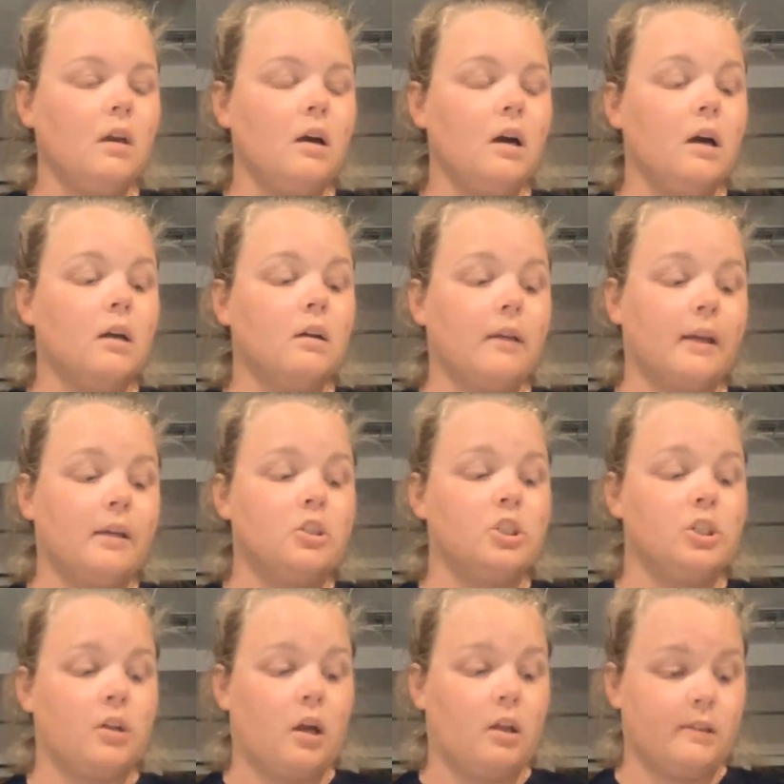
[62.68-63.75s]

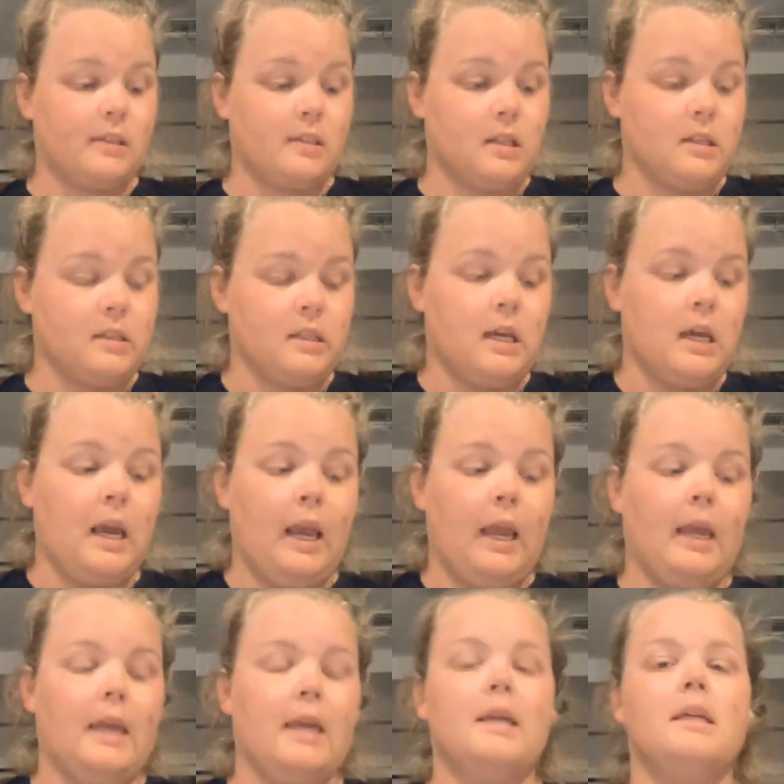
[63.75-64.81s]
Glycogenolysis
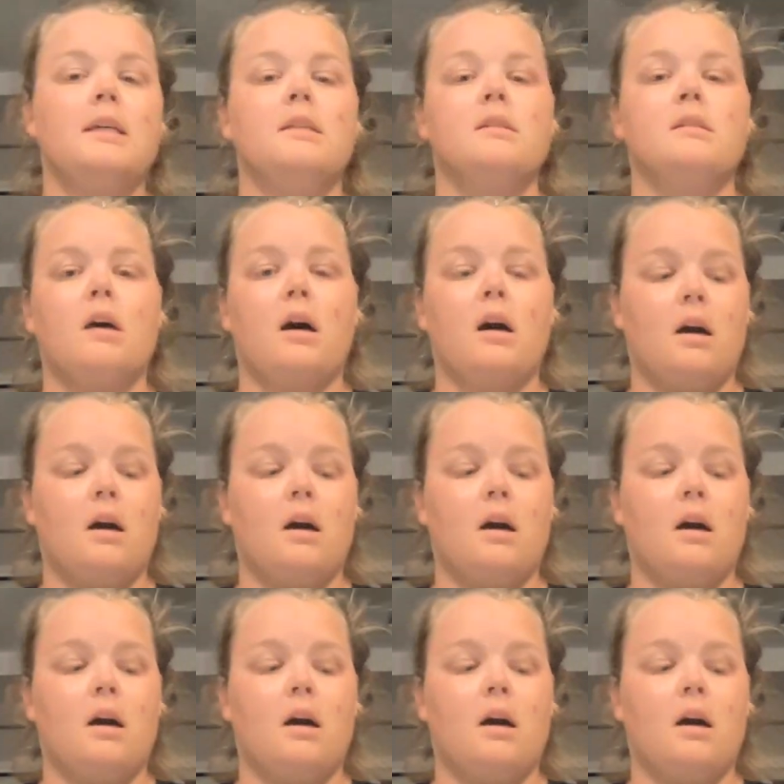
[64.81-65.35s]
is